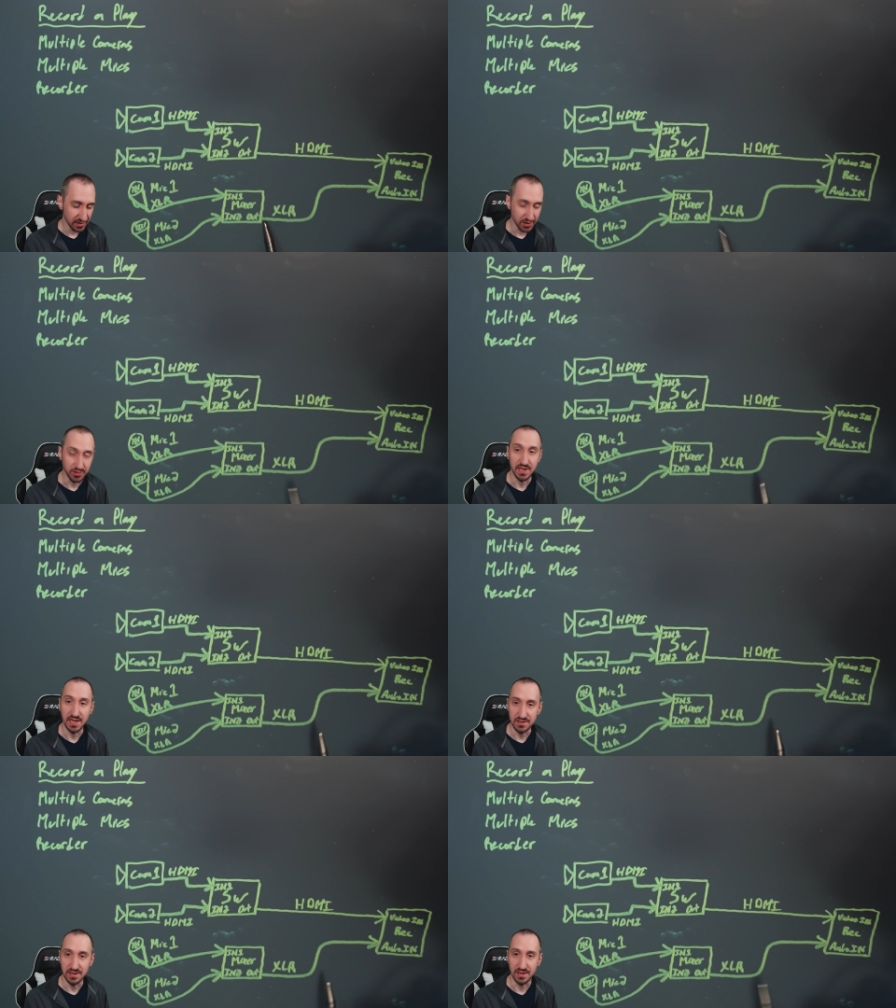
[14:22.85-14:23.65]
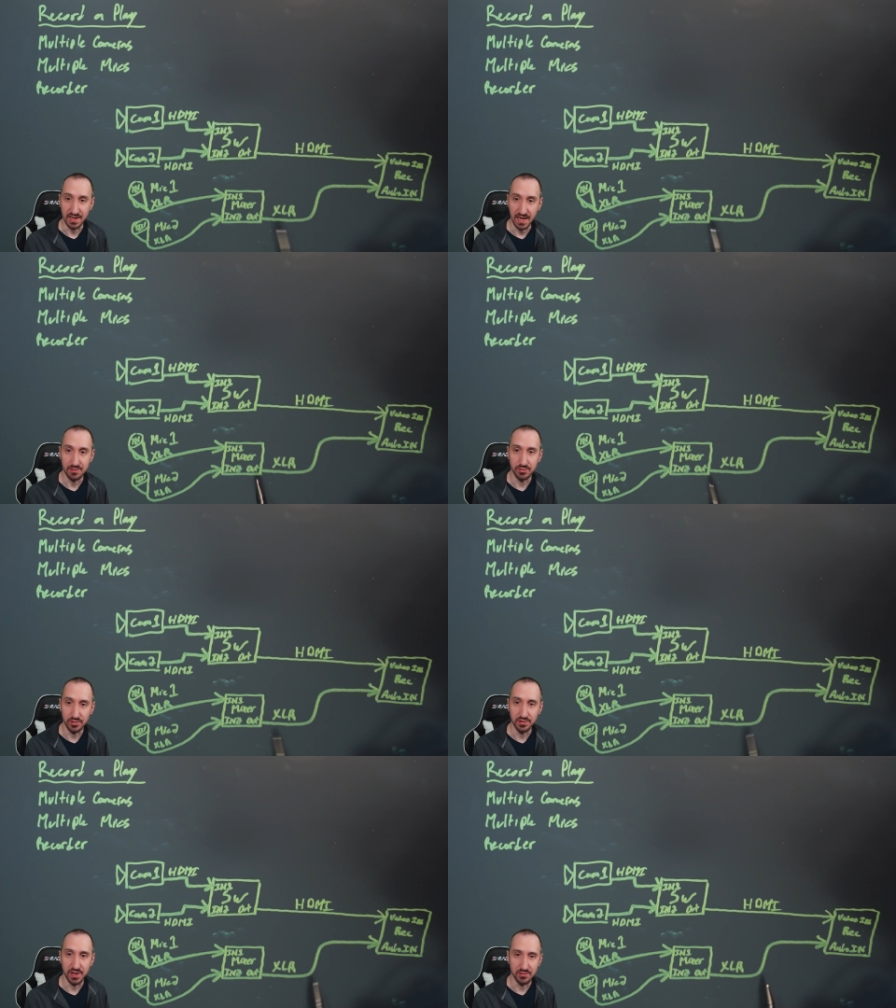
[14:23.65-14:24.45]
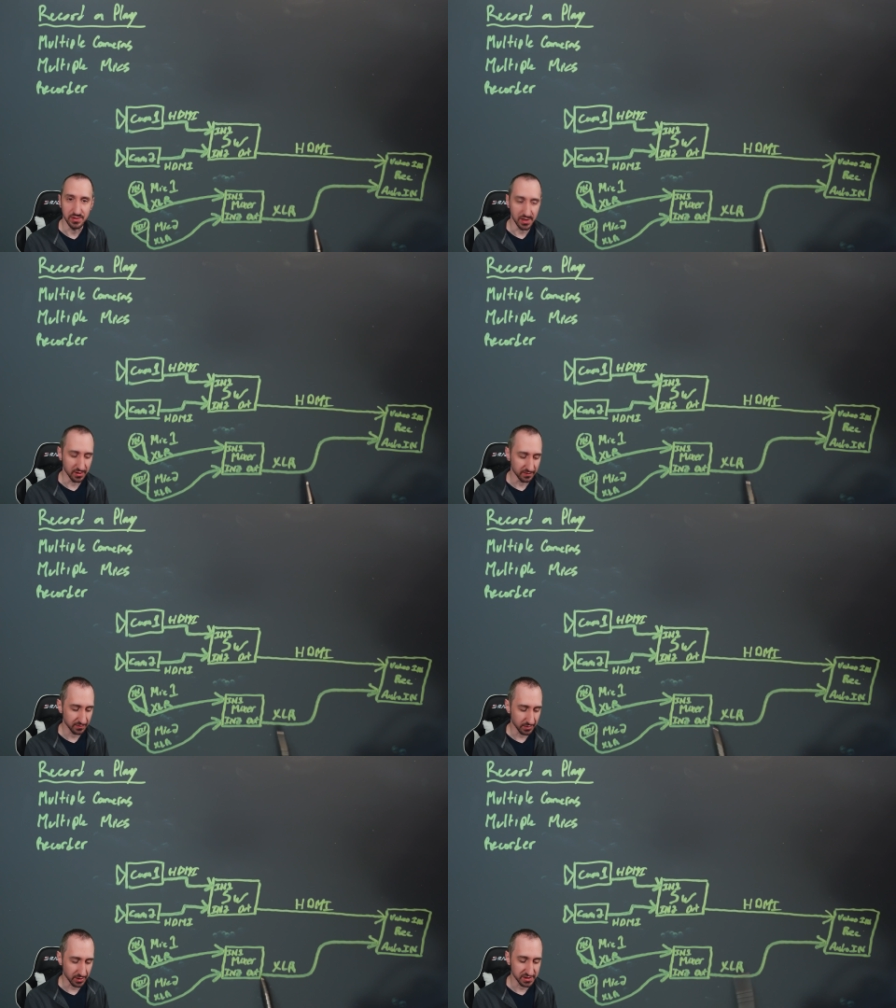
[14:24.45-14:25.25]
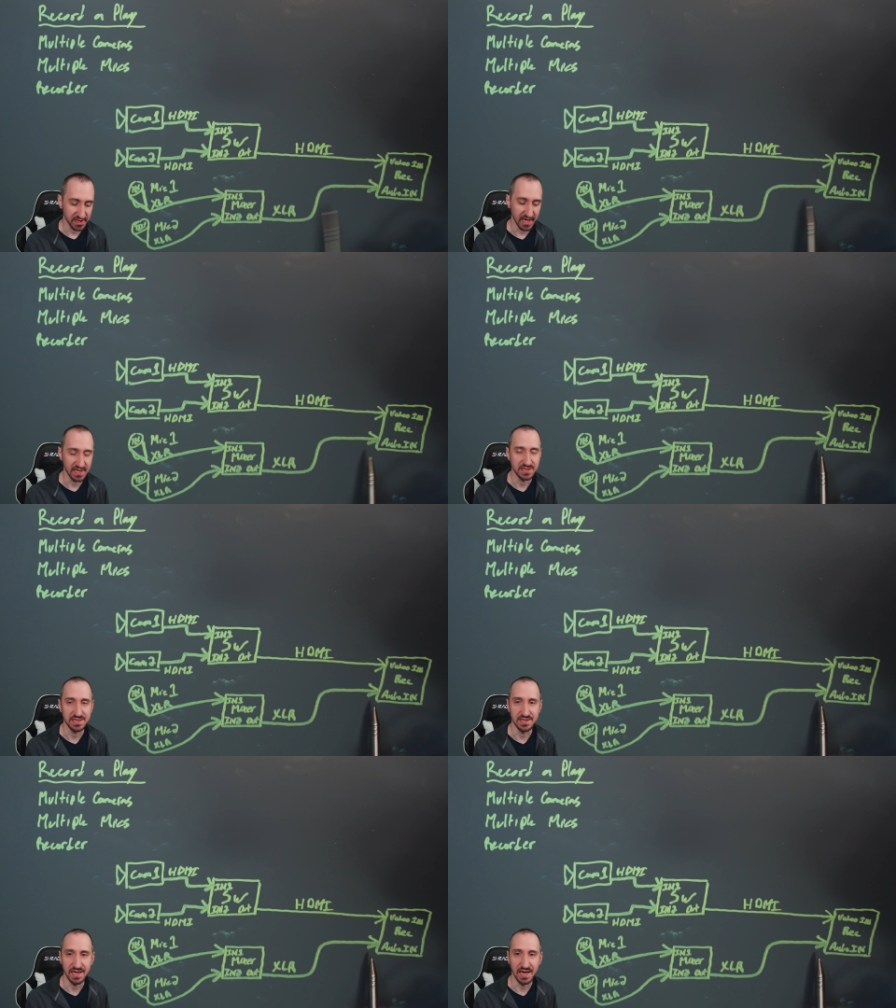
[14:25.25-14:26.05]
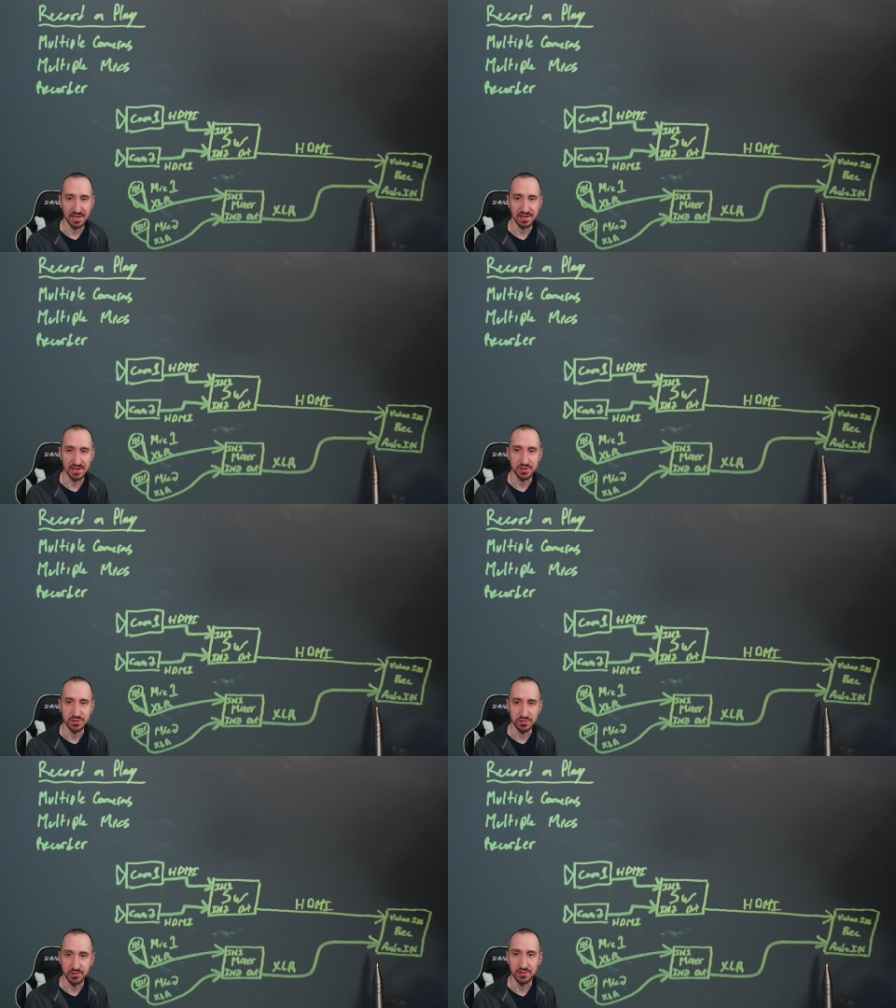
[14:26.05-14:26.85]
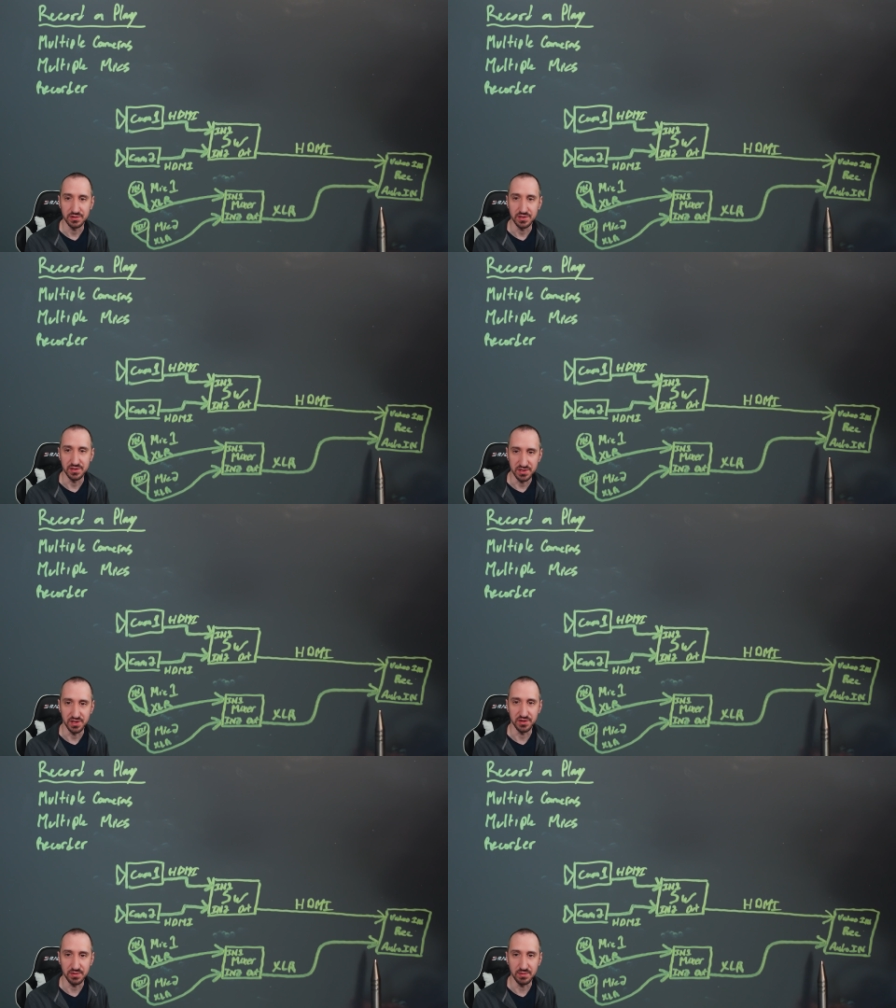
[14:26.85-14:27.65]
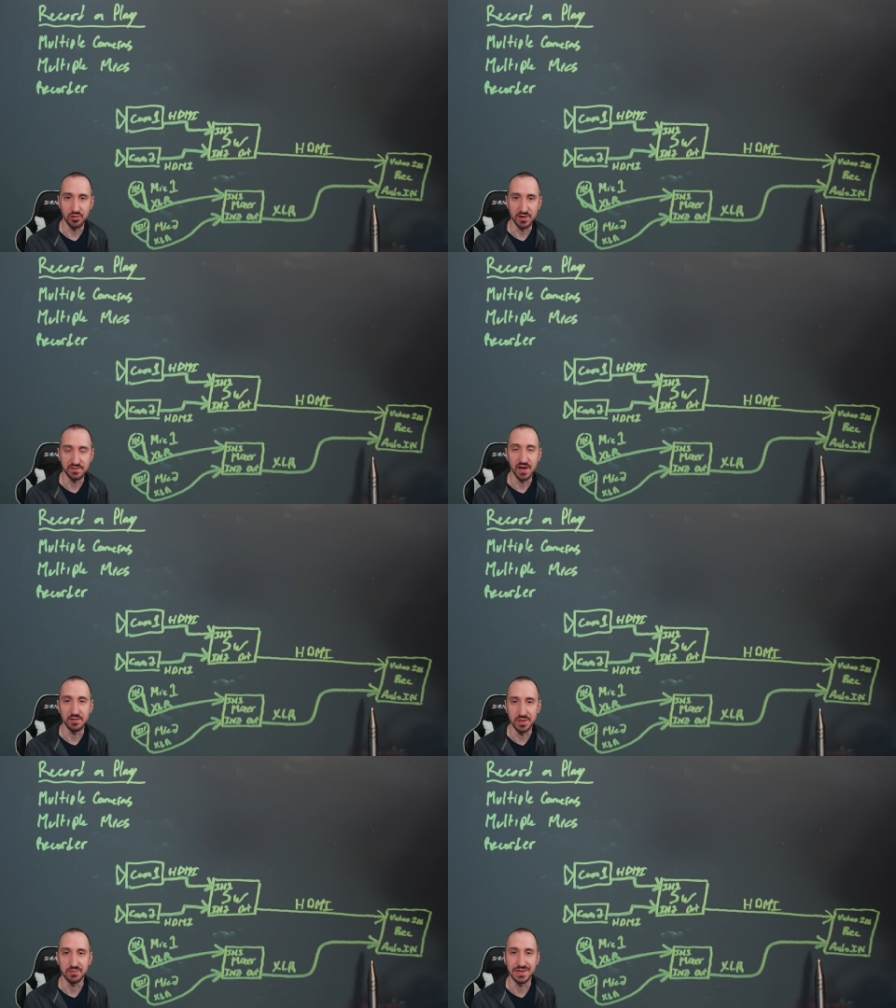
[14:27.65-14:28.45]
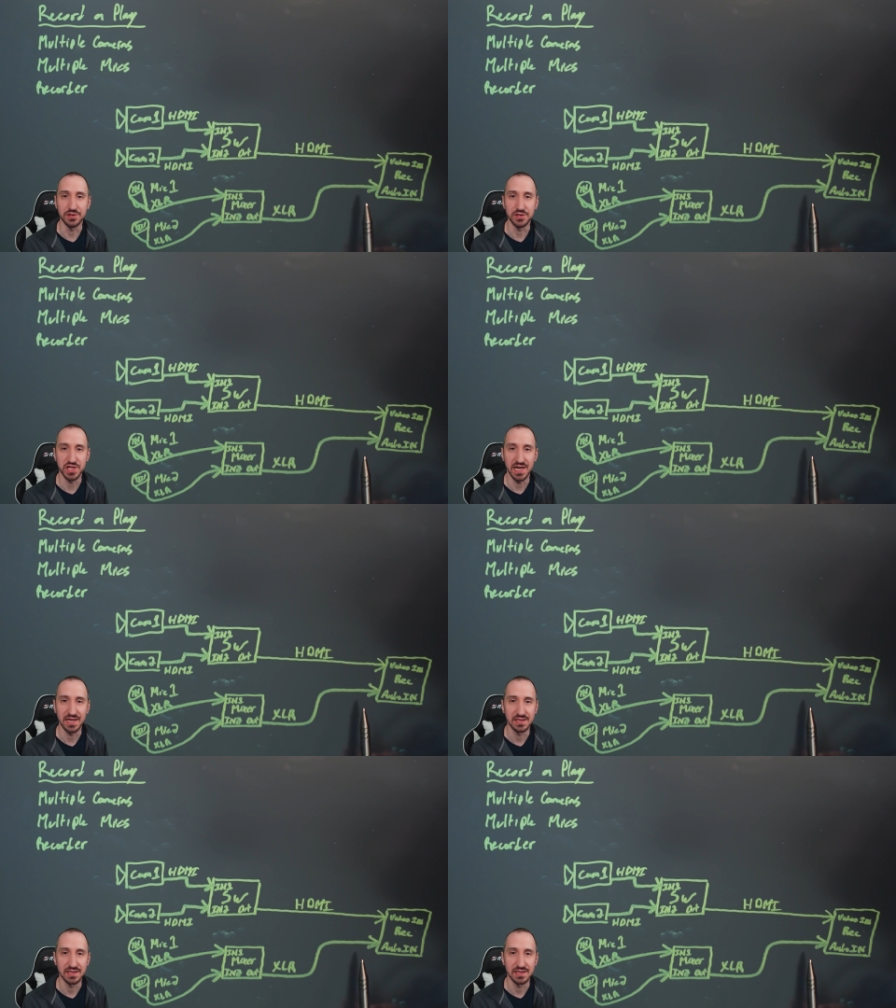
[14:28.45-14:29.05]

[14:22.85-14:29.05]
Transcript: you can get a cable that will go from RCA to 8th inch or to the 3.5 millimeter jack